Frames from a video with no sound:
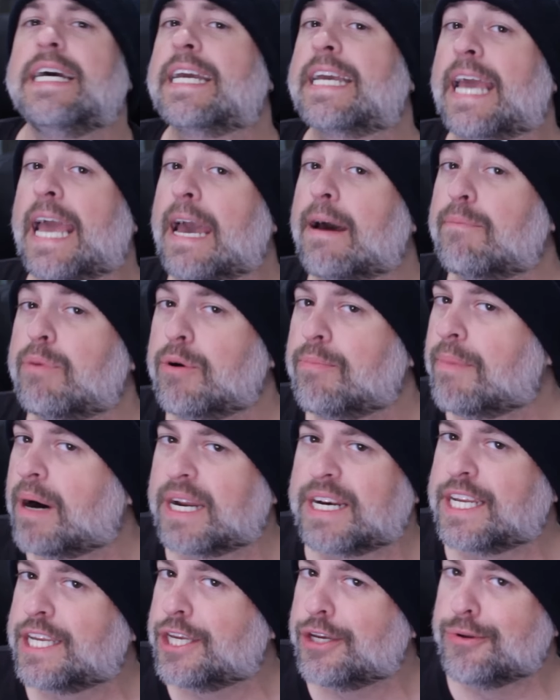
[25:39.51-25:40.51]
gamble
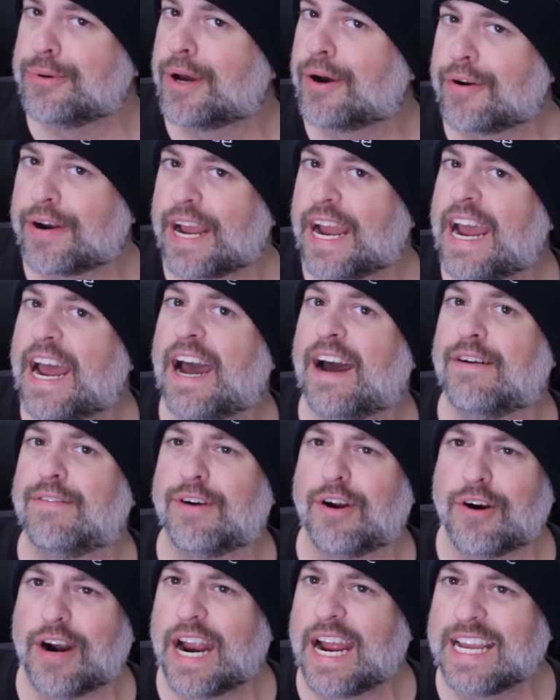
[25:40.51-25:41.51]
money you don't have,
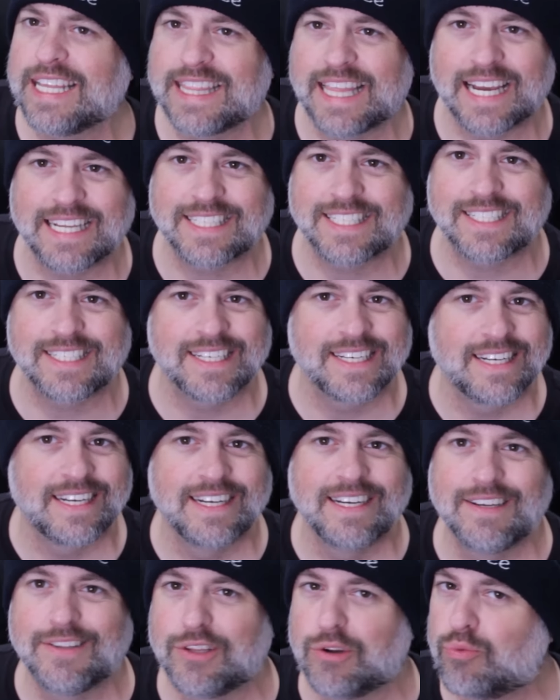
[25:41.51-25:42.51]
all right? That's
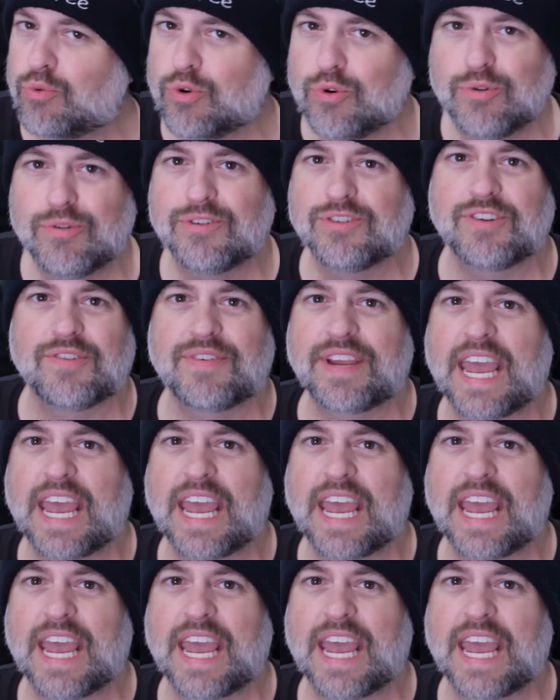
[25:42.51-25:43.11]
the rules of